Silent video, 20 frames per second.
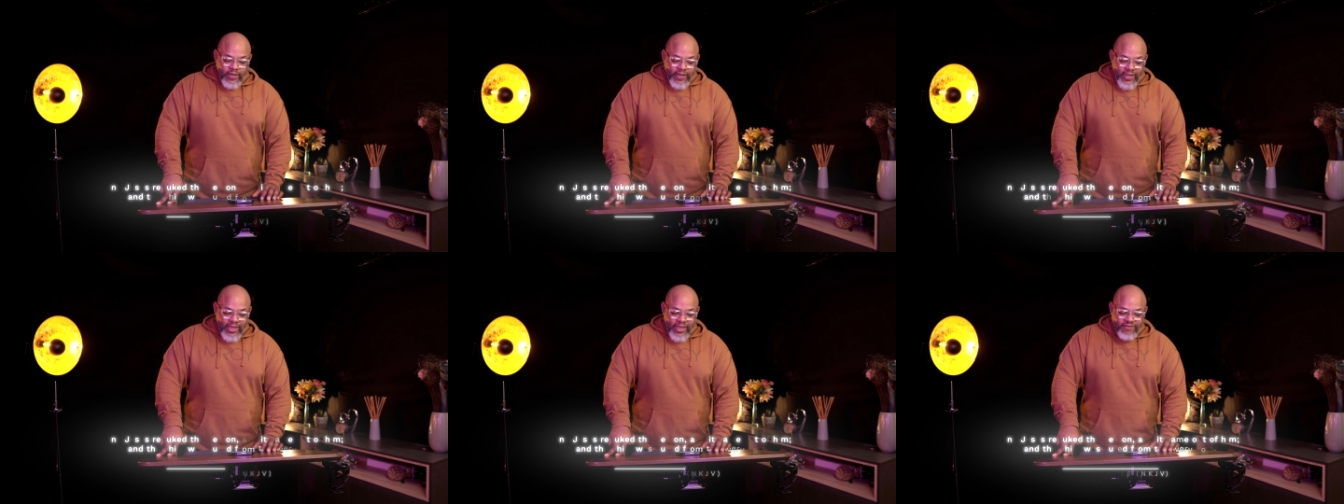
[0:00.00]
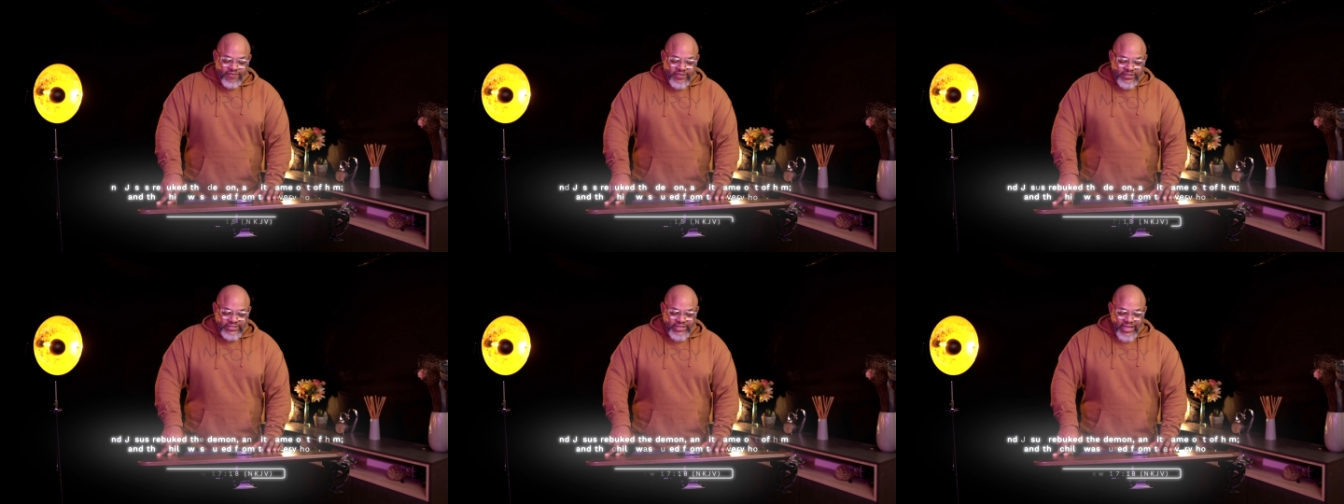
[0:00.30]
In
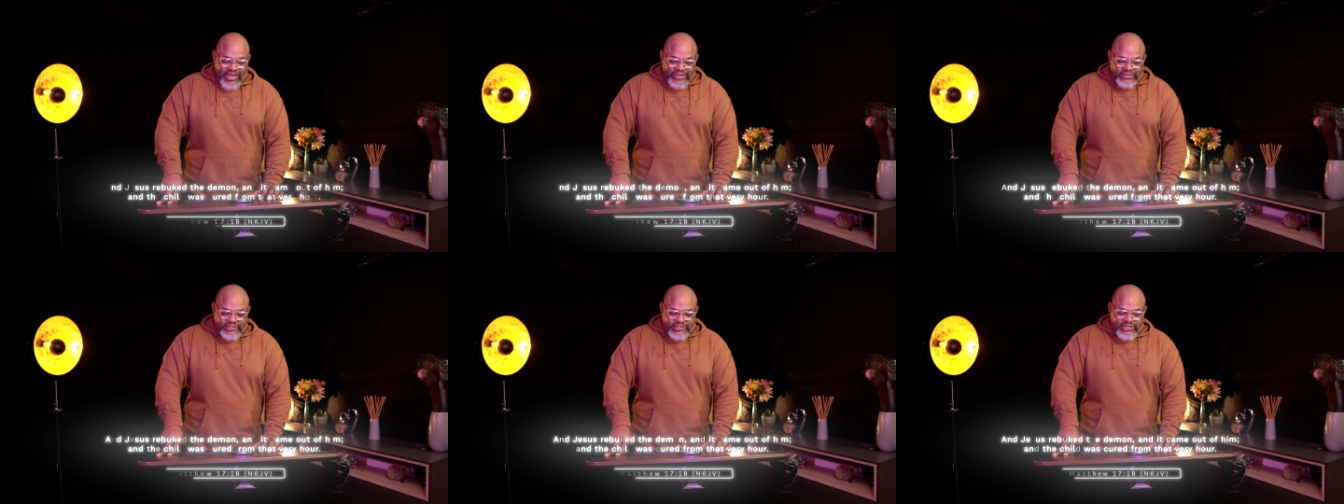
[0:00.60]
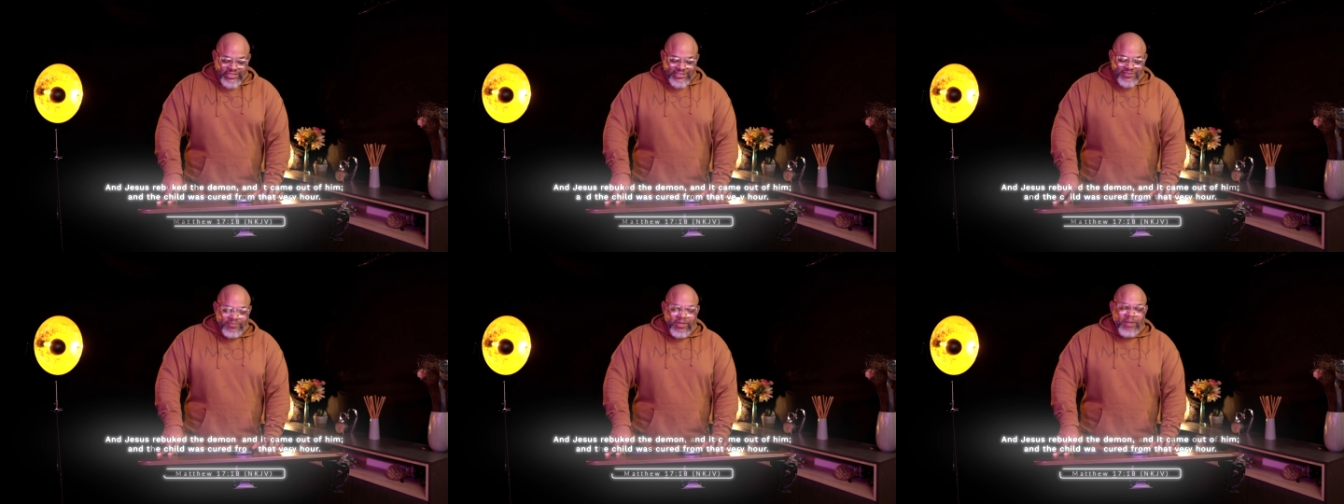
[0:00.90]
verse
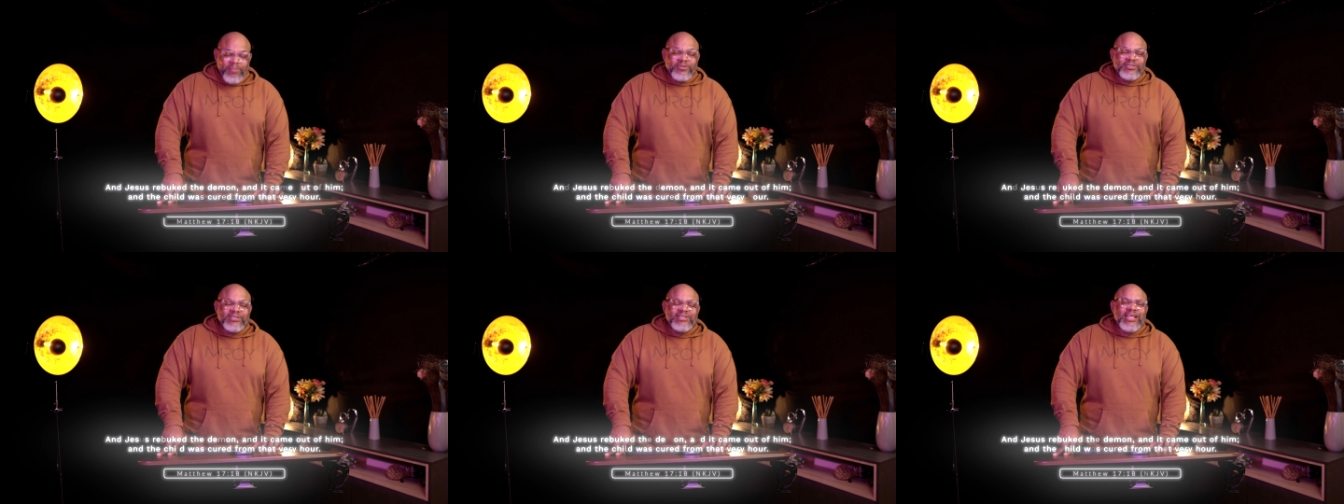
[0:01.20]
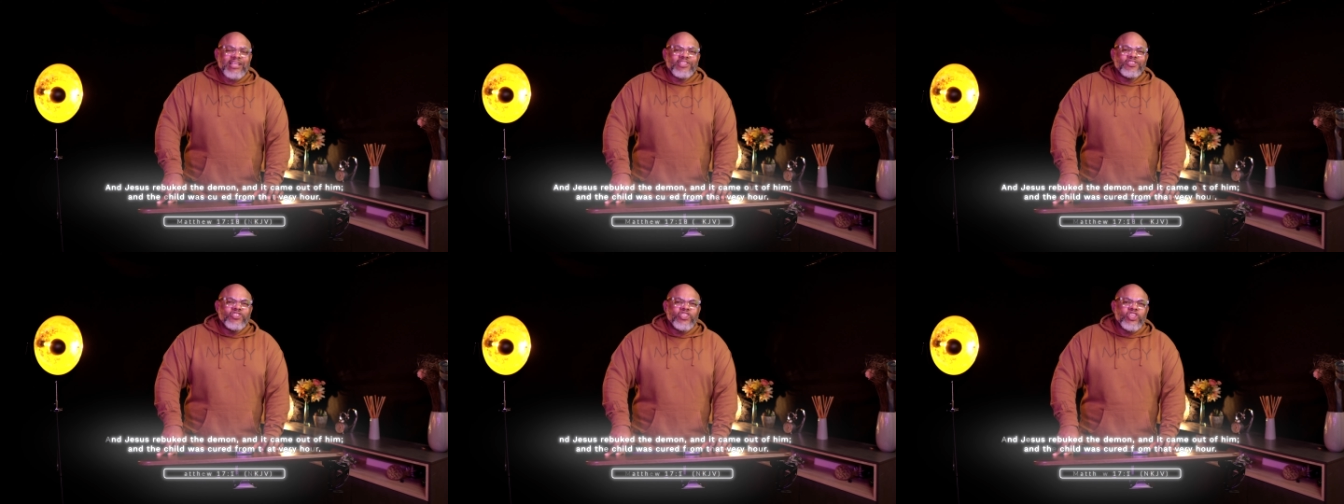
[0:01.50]
18, the Bible says
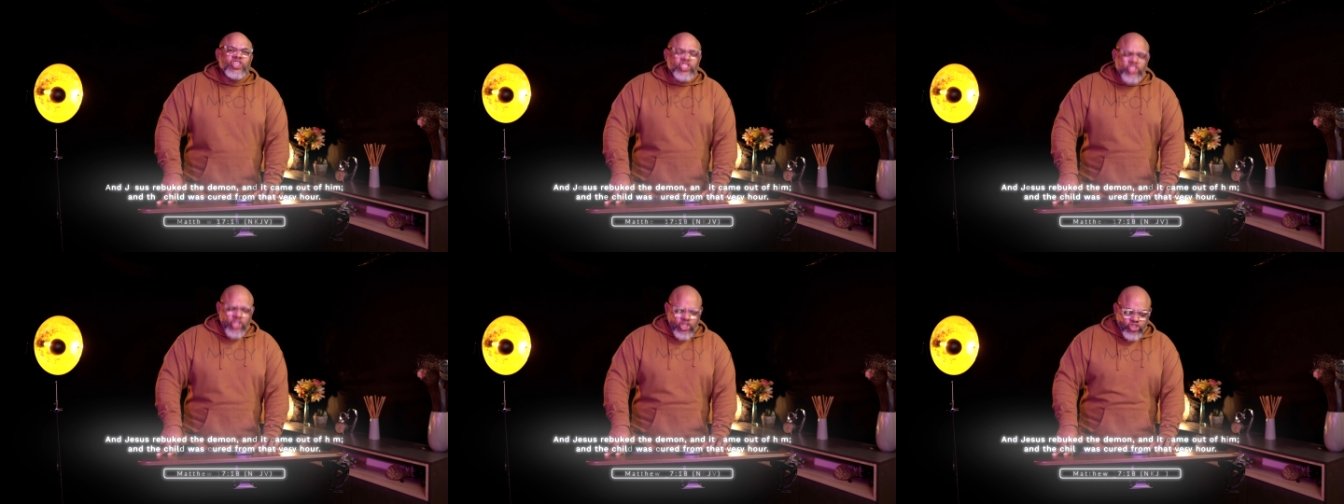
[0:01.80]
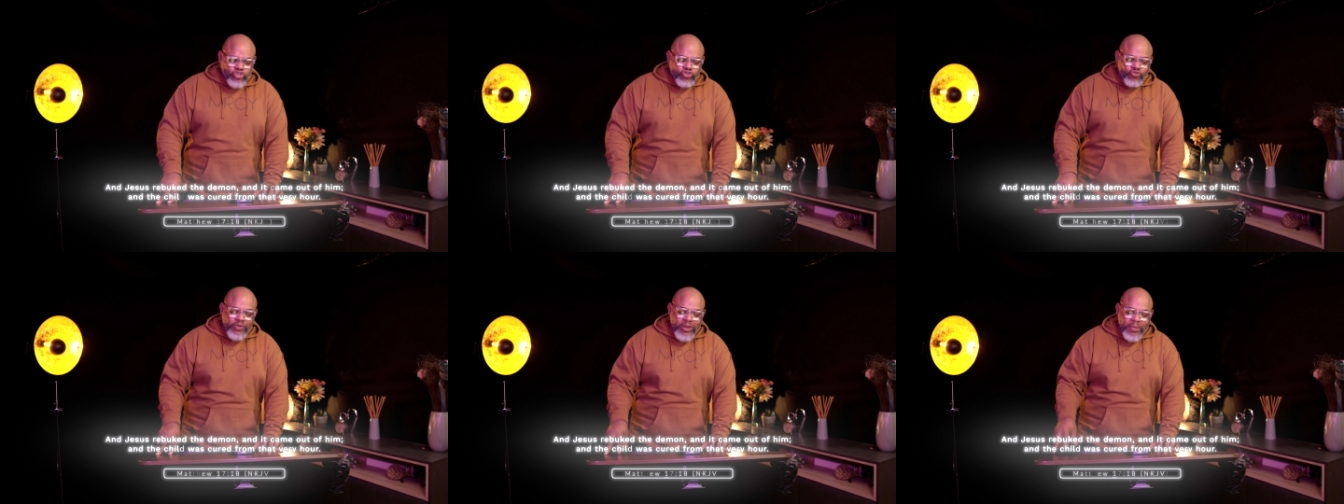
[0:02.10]
that
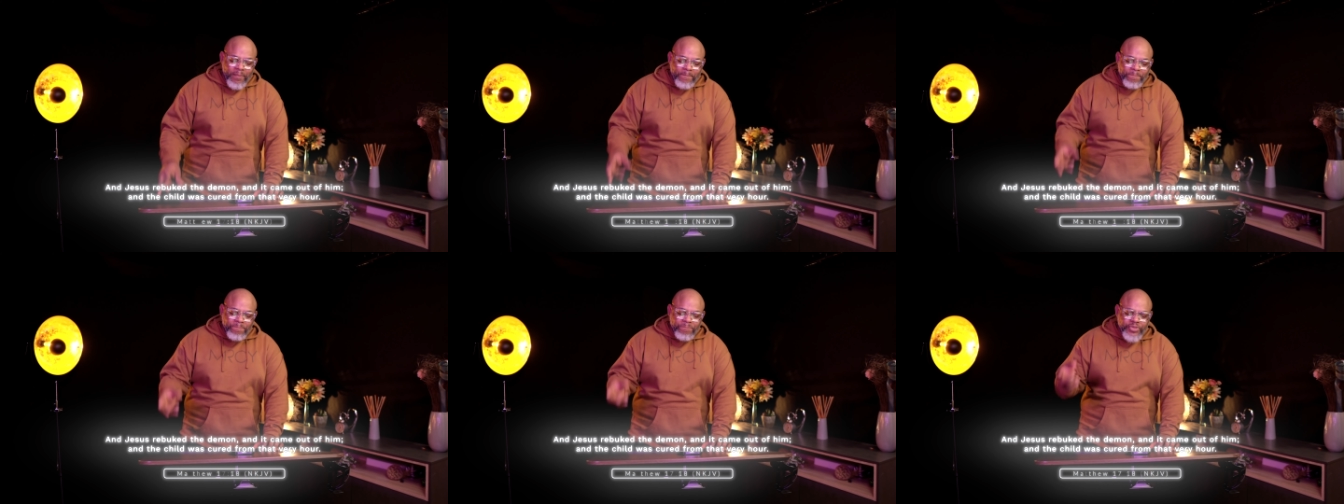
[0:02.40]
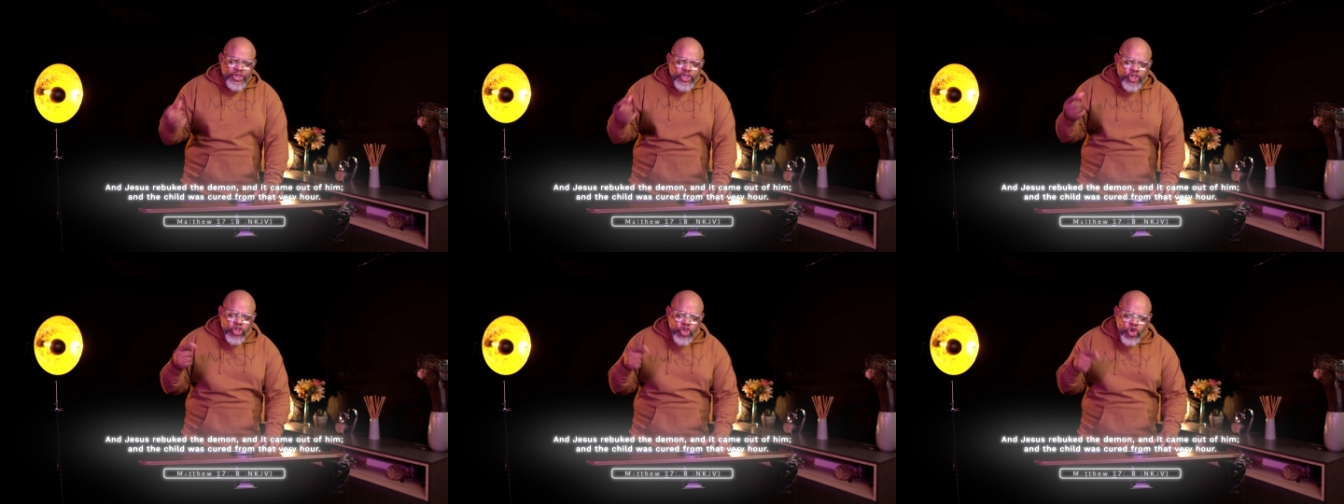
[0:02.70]
Jesus
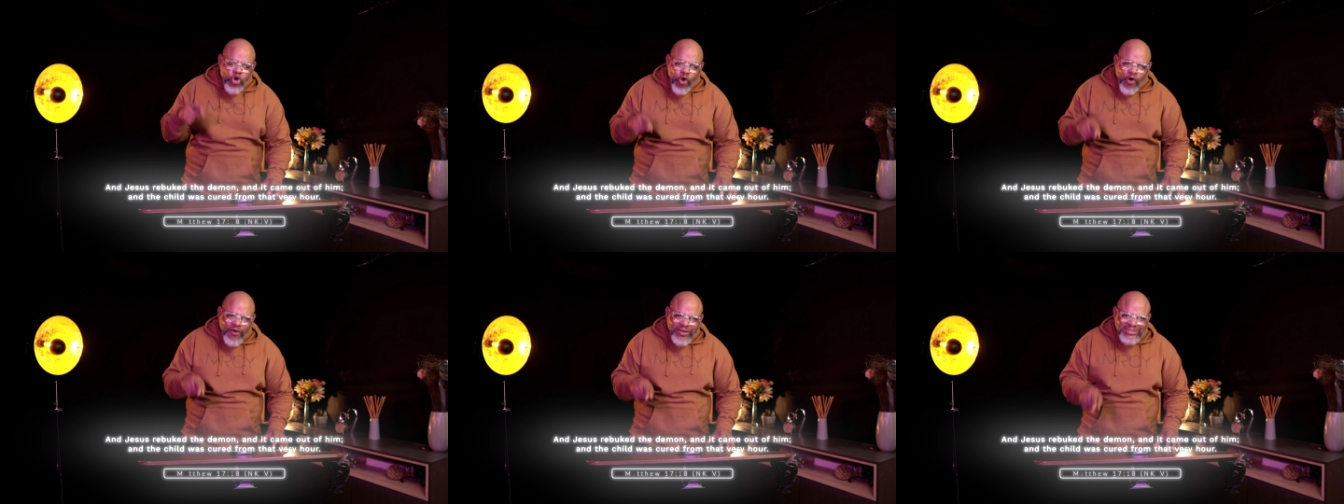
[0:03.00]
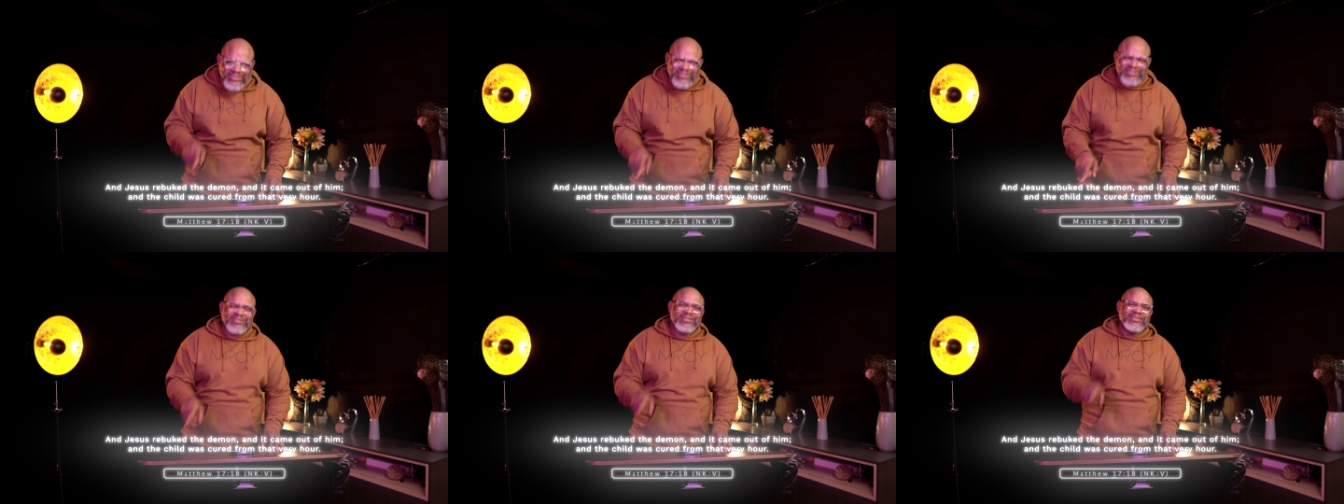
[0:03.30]

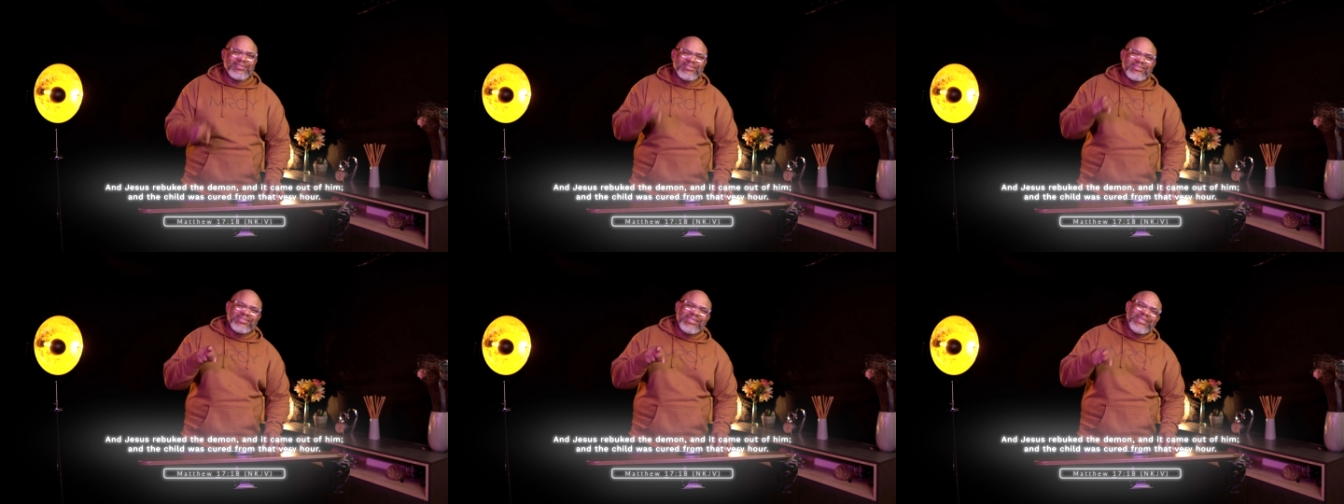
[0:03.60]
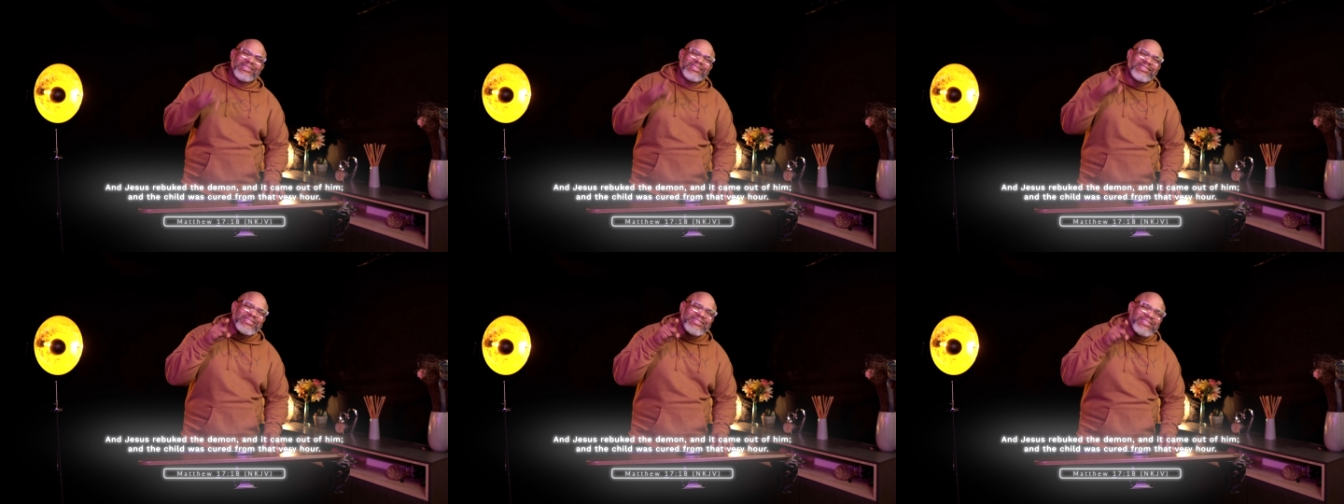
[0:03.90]
rebuked the